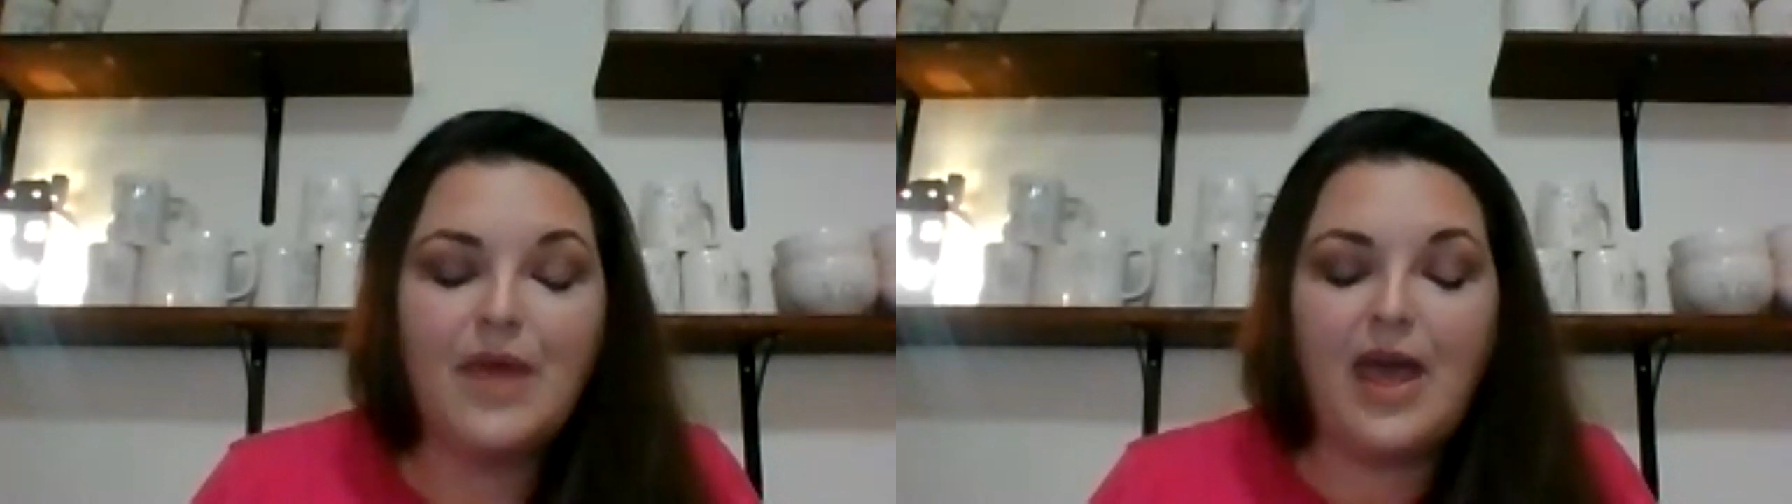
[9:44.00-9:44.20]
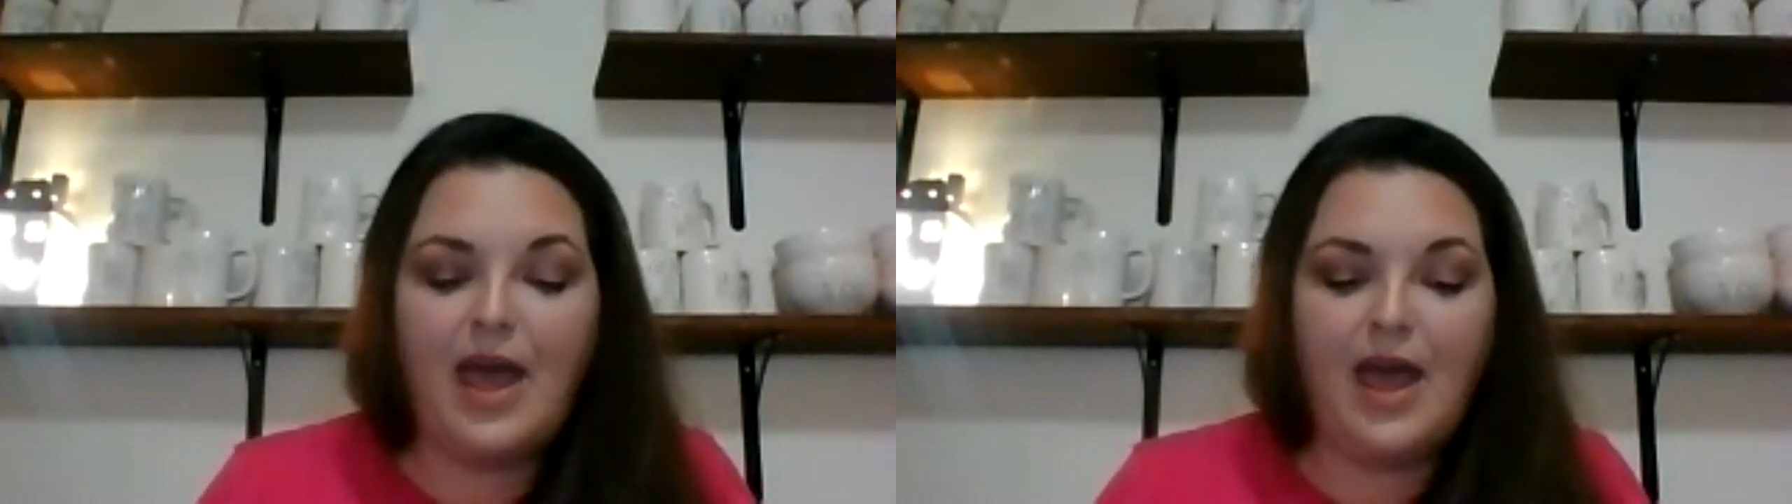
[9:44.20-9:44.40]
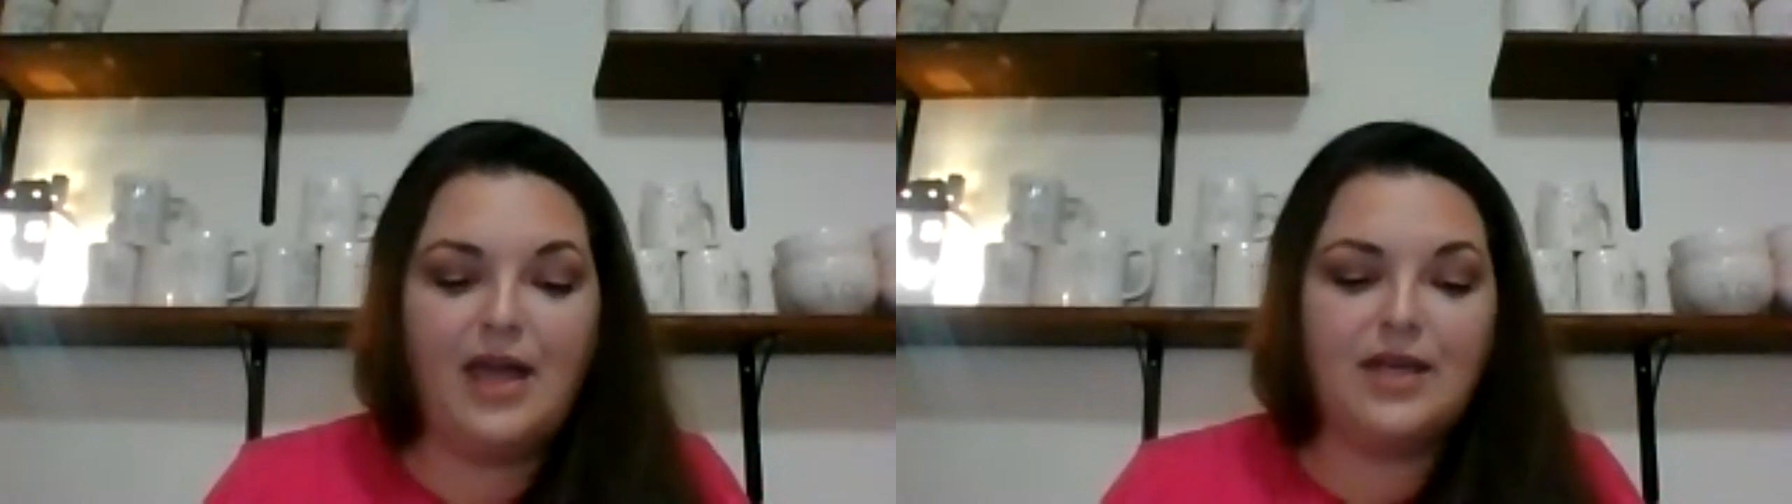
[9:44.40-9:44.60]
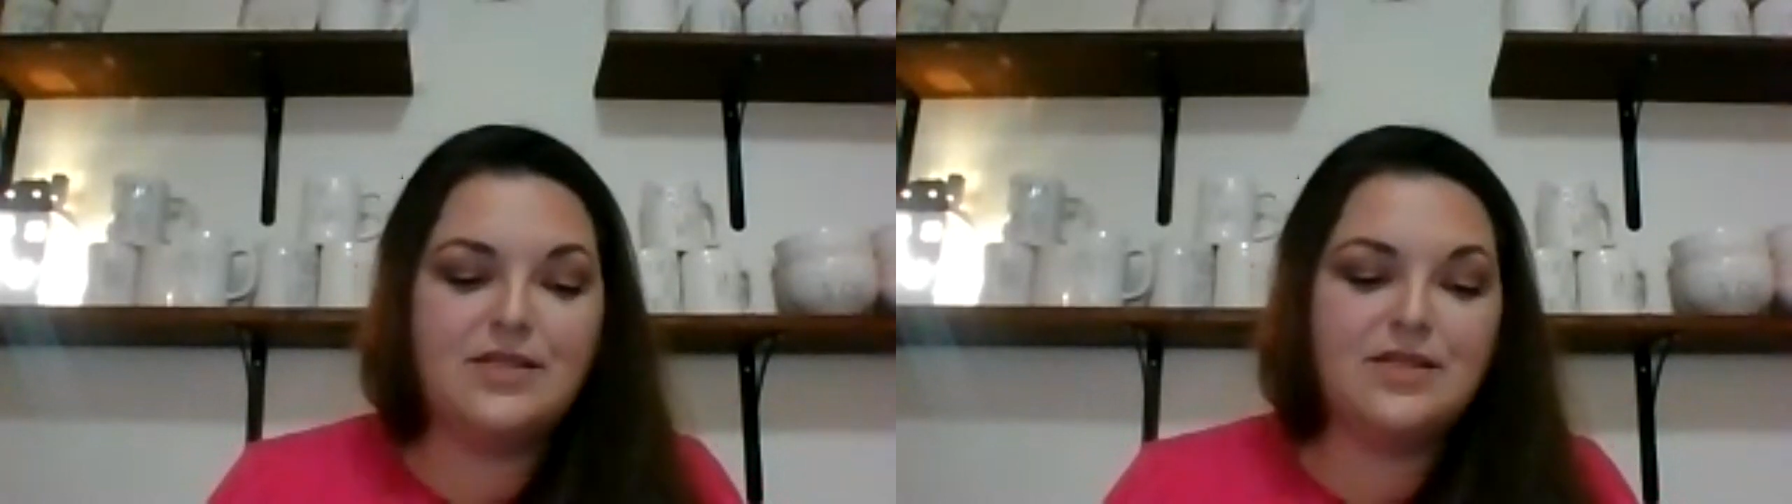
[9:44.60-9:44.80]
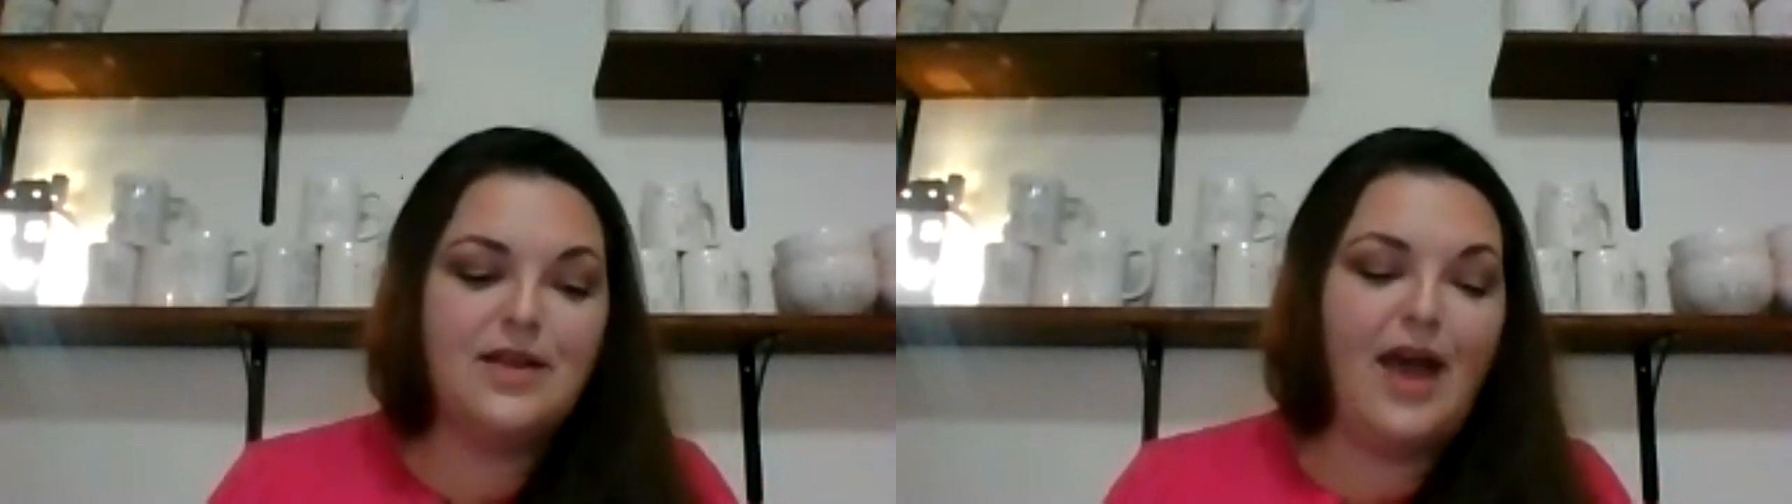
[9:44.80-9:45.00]
And
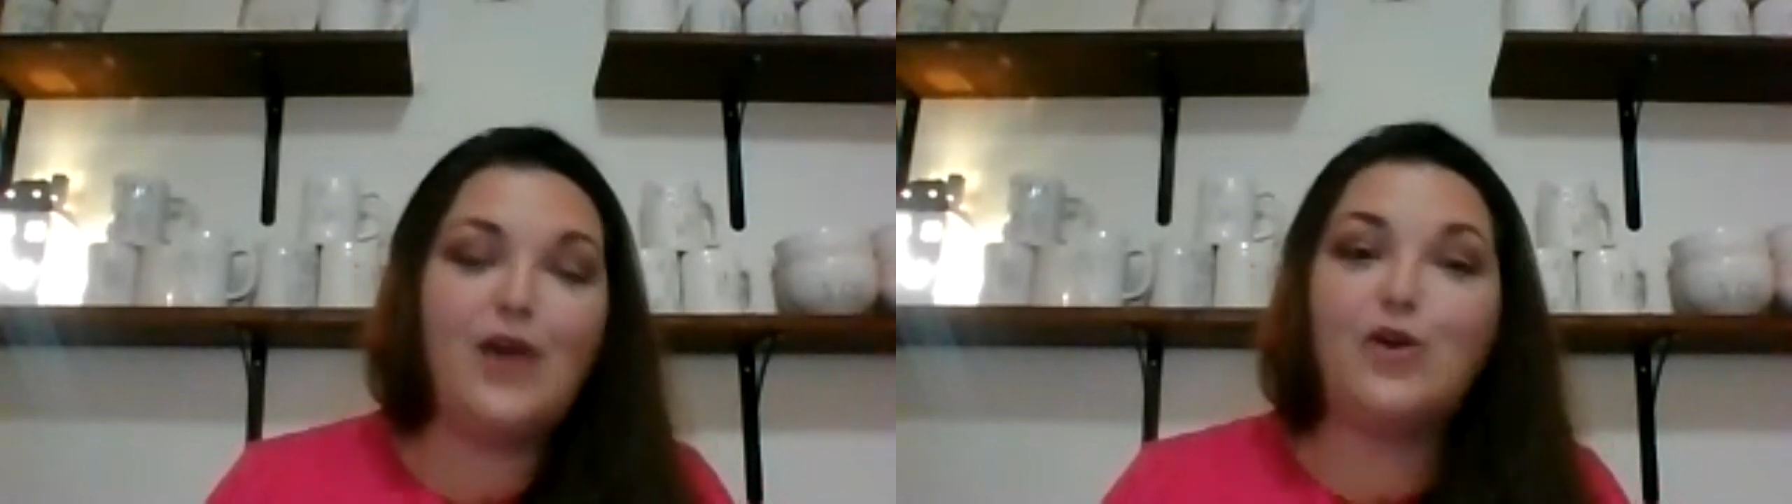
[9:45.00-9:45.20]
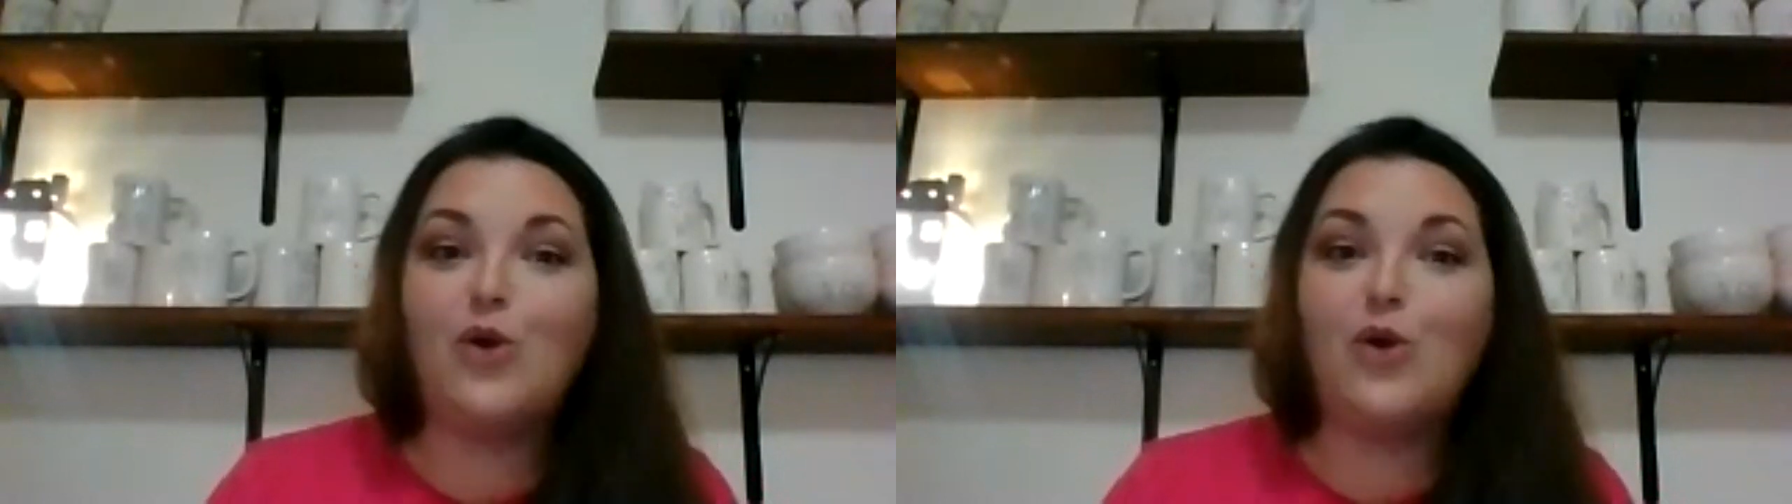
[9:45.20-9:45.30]
I don't know